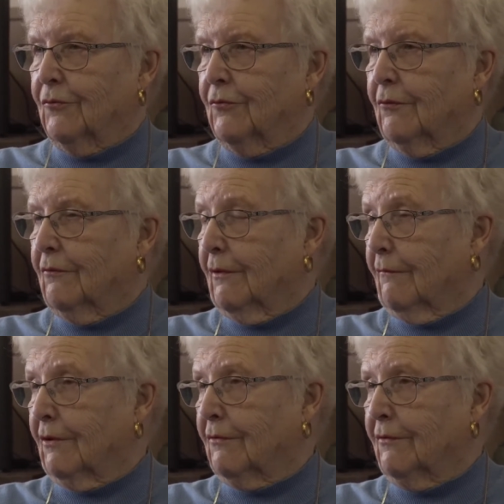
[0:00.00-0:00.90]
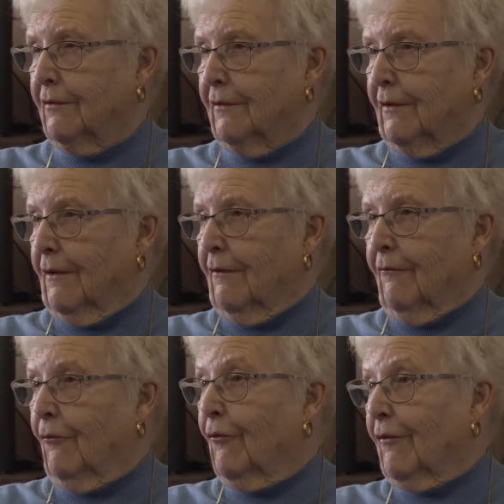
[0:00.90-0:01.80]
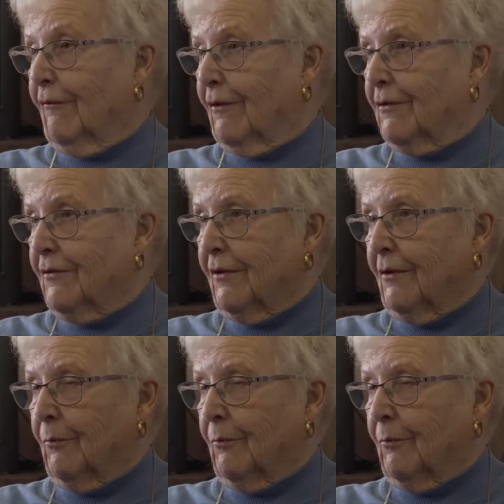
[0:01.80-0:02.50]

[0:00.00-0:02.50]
So there was 4 of us there,